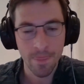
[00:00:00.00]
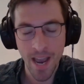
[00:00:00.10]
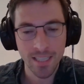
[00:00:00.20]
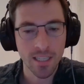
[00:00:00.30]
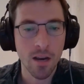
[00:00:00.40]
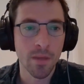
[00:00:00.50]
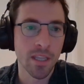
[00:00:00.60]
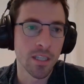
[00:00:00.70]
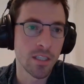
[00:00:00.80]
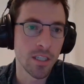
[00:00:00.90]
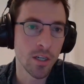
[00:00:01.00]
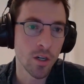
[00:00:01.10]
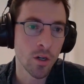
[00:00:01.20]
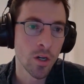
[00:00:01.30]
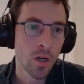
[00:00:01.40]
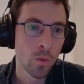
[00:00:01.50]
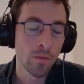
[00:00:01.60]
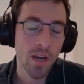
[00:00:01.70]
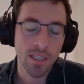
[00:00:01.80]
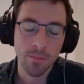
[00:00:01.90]
That's coming this year.
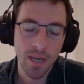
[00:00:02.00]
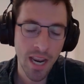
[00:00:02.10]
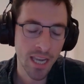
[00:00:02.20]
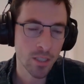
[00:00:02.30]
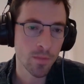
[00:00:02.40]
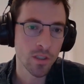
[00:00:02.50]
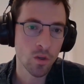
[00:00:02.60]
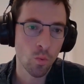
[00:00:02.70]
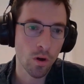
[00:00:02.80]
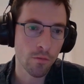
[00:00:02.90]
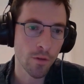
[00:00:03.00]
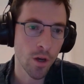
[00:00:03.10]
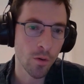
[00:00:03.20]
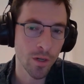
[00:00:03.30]
We've got some enhancements to workflow,